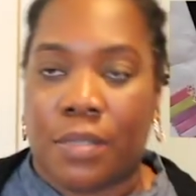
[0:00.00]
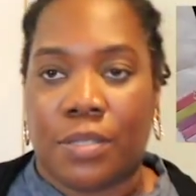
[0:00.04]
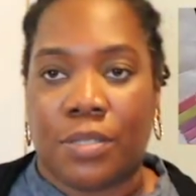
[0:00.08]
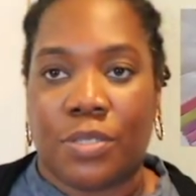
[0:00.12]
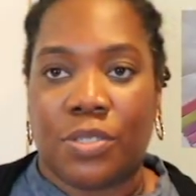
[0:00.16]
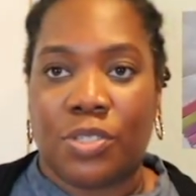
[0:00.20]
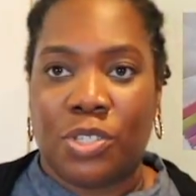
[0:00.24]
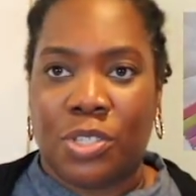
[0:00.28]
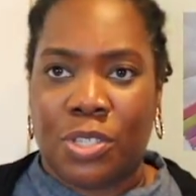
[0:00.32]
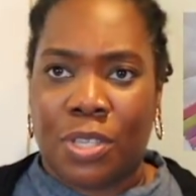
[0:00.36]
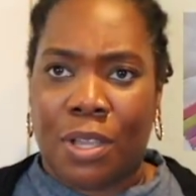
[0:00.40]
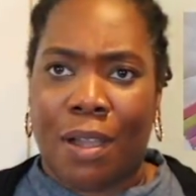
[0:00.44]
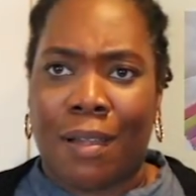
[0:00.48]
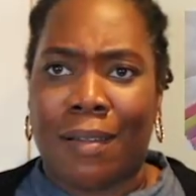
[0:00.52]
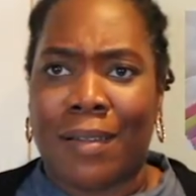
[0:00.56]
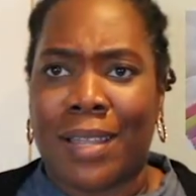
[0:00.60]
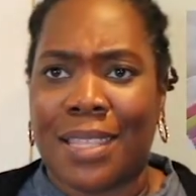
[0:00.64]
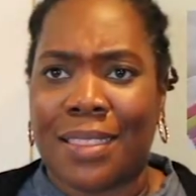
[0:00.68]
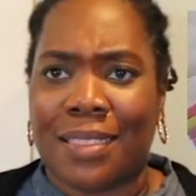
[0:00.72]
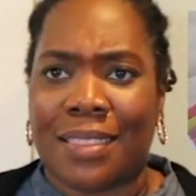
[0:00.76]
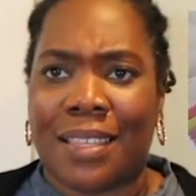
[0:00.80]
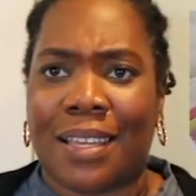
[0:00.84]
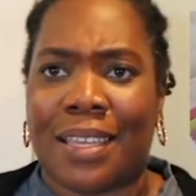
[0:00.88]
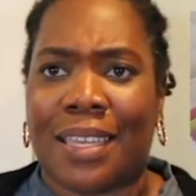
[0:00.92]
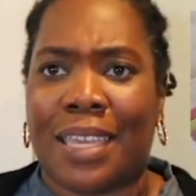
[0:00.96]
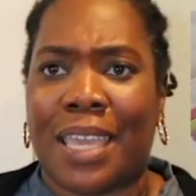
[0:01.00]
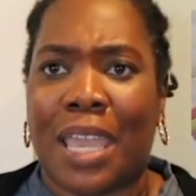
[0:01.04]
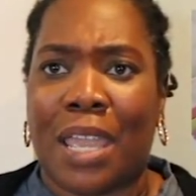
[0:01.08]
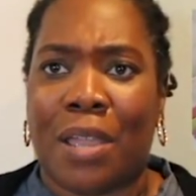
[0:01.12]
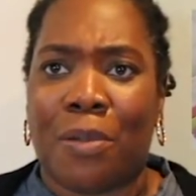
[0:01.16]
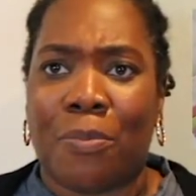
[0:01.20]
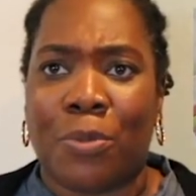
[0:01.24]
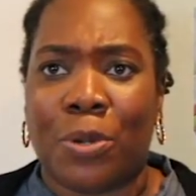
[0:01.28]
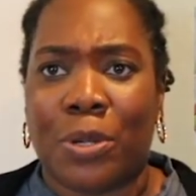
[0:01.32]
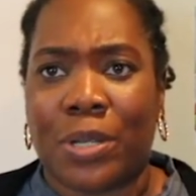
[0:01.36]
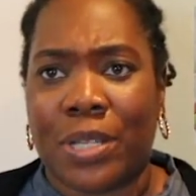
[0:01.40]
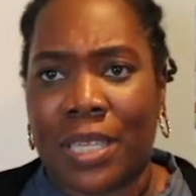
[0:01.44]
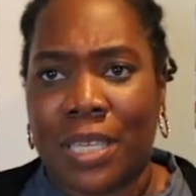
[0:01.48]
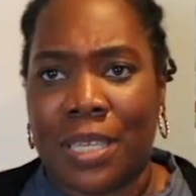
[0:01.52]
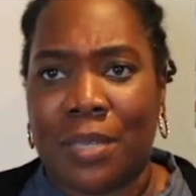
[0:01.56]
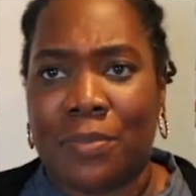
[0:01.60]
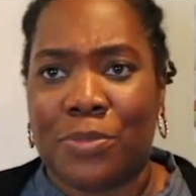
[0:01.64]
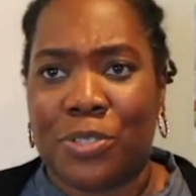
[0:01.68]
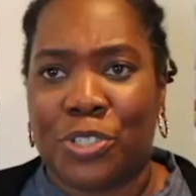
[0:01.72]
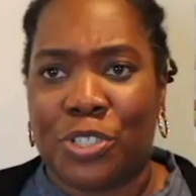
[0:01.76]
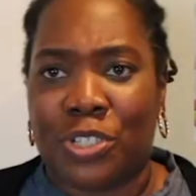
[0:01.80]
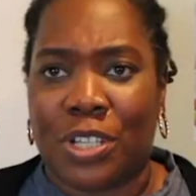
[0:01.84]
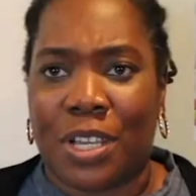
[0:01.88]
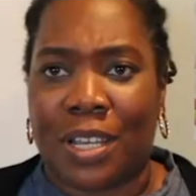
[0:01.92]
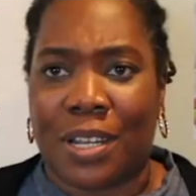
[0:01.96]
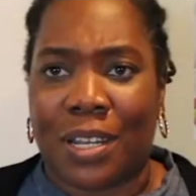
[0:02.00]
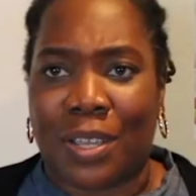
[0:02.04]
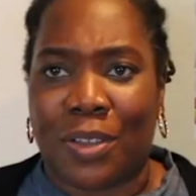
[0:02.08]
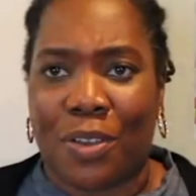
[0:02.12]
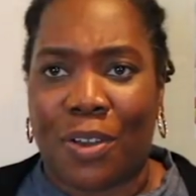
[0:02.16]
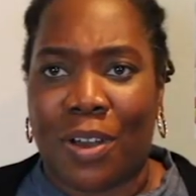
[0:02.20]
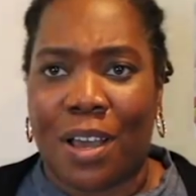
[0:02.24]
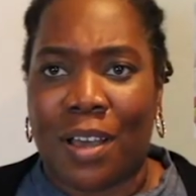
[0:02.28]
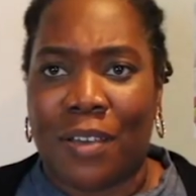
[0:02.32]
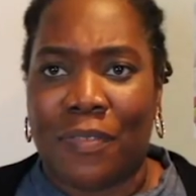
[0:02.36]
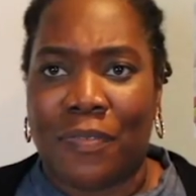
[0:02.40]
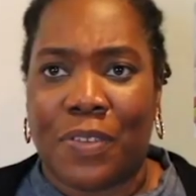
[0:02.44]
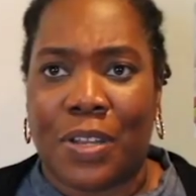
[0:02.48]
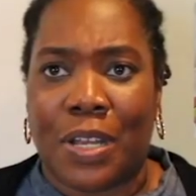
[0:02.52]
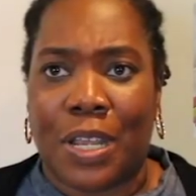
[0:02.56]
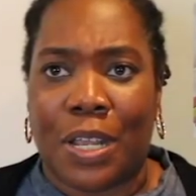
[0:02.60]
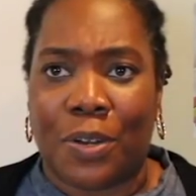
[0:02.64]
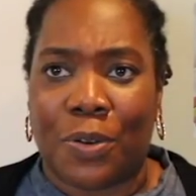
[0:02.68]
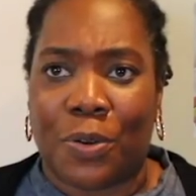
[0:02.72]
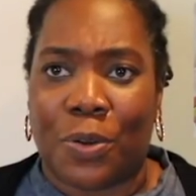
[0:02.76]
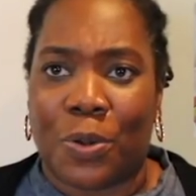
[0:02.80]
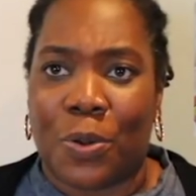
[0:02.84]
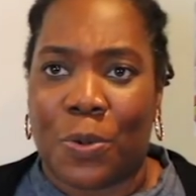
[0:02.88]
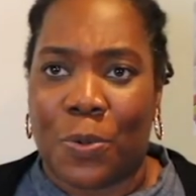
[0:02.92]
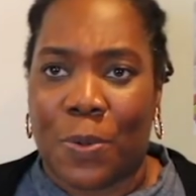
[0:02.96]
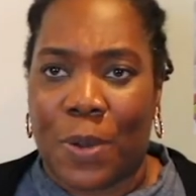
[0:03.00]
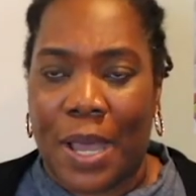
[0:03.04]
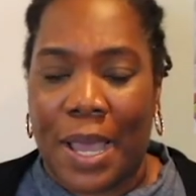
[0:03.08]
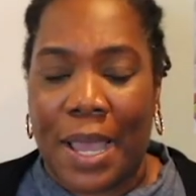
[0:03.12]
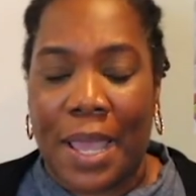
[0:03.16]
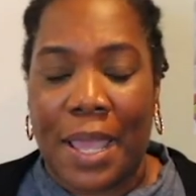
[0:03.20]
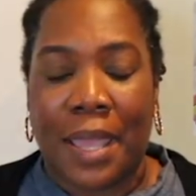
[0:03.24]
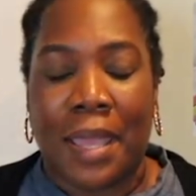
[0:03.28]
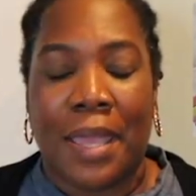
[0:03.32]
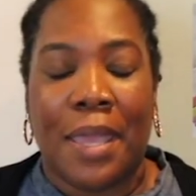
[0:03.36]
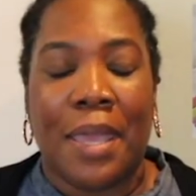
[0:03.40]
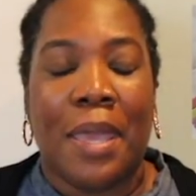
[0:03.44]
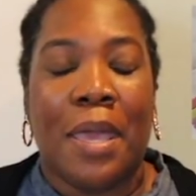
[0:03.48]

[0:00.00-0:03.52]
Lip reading: sorry, the camera keeps shutting off, and I don't know why.